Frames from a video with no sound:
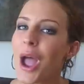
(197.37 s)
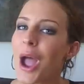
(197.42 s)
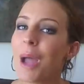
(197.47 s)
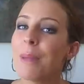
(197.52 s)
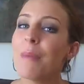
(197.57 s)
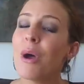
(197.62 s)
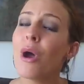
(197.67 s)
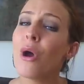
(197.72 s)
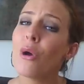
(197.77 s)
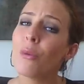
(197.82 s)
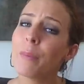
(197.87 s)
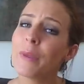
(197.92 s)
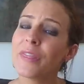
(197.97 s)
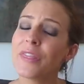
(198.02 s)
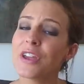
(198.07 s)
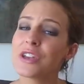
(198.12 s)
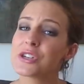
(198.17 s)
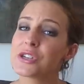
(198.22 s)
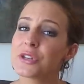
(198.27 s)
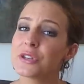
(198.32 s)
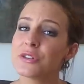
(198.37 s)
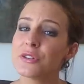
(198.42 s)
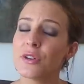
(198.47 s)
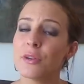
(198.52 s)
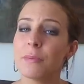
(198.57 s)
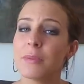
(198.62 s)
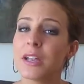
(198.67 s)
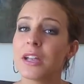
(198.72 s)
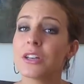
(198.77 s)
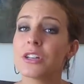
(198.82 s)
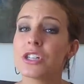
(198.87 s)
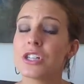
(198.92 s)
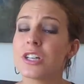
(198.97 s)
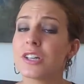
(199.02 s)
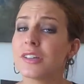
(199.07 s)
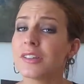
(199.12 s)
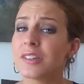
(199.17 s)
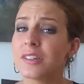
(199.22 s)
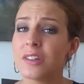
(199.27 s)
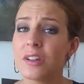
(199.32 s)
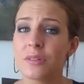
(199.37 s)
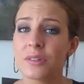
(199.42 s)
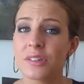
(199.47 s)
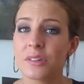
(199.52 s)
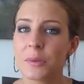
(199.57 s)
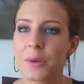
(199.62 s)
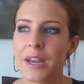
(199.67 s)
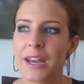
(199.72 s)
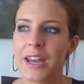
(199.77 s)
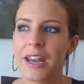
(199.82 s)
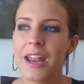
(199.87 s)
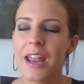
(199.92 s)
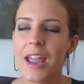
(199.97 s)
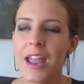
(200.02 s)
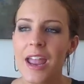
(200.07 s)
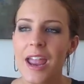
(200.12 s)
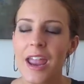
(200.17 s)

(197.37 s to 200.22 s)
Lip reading: I'm hoping that she'll do it because she is so sweet,